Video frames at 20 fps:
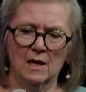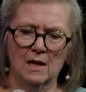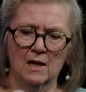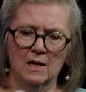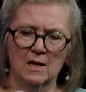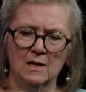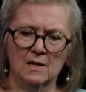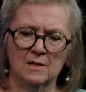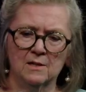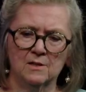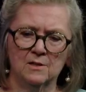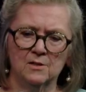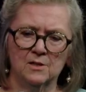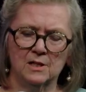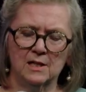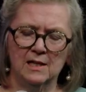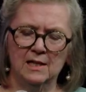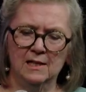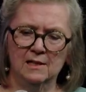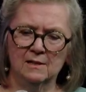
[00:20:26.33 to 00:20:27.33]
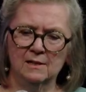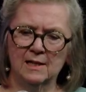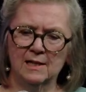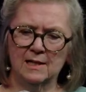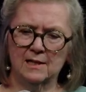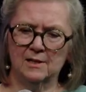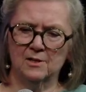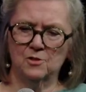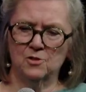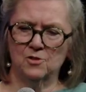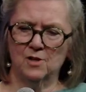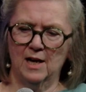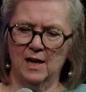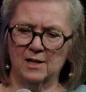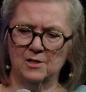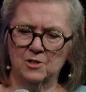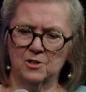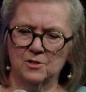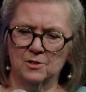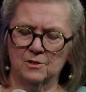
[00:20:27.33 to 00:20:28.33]
And in that
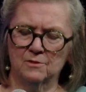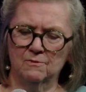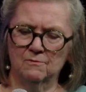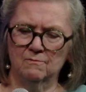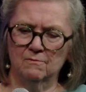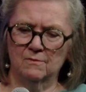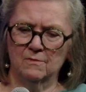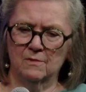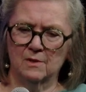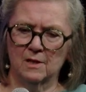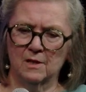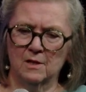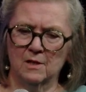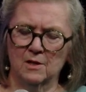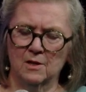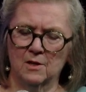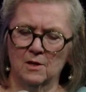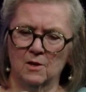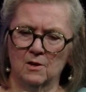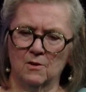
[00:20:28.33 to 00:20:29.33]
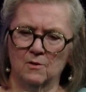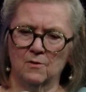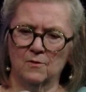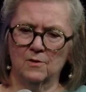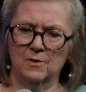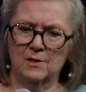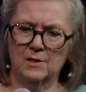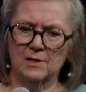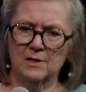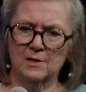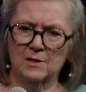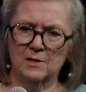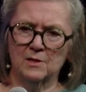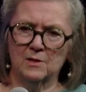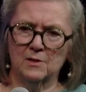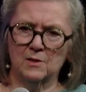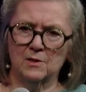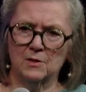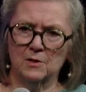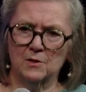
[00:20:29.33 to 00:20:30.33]
contraction,
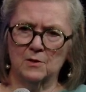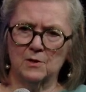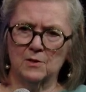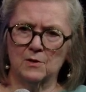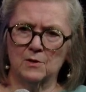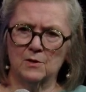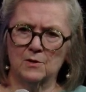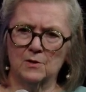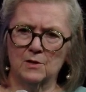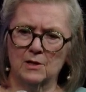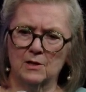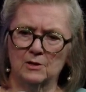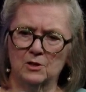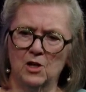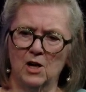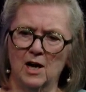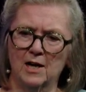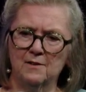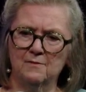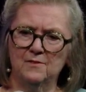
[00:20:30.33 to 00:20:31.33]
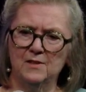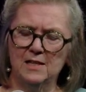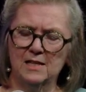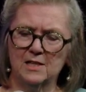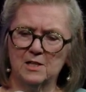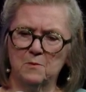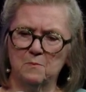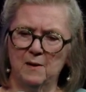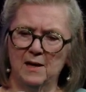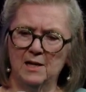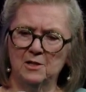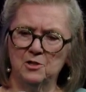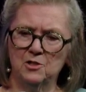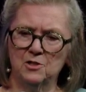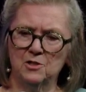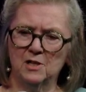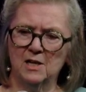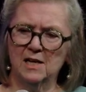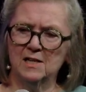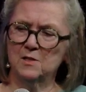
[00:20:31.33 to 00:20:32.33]
a lot of the
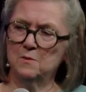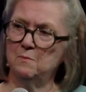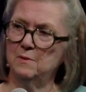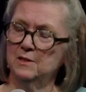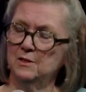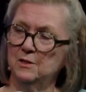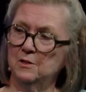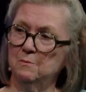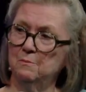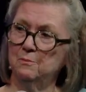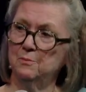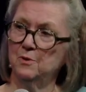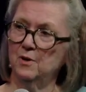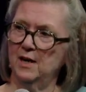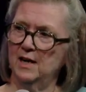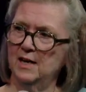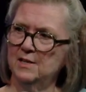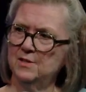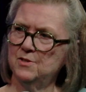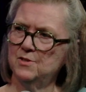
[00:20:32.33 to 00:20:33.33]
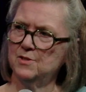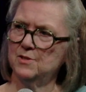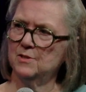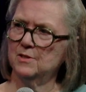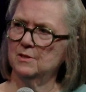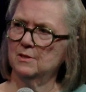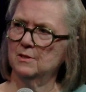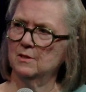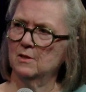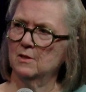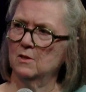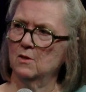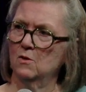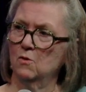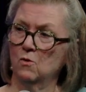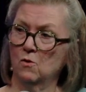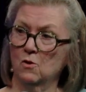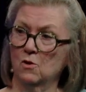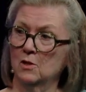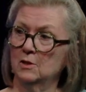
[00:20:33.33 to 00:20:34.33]
expansion has been compressed
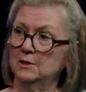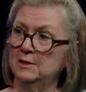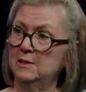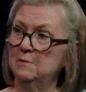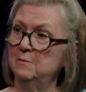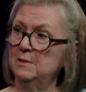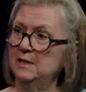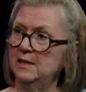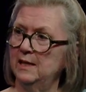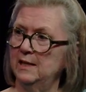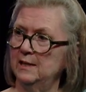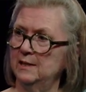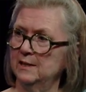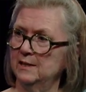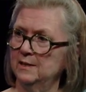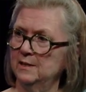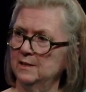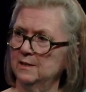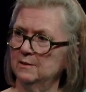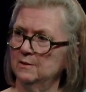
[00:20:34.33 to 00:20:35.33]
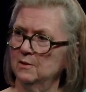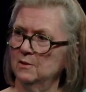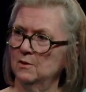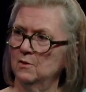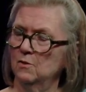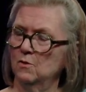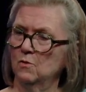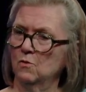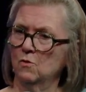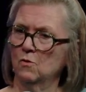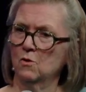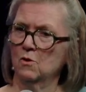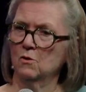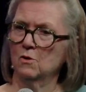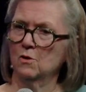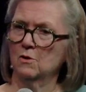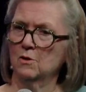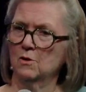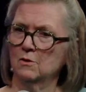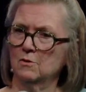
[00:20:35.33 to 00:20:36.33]
or eliminated
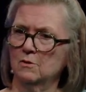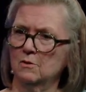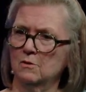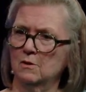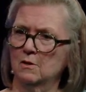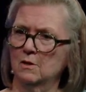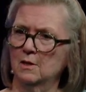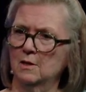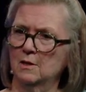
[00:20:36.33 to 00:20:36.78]
or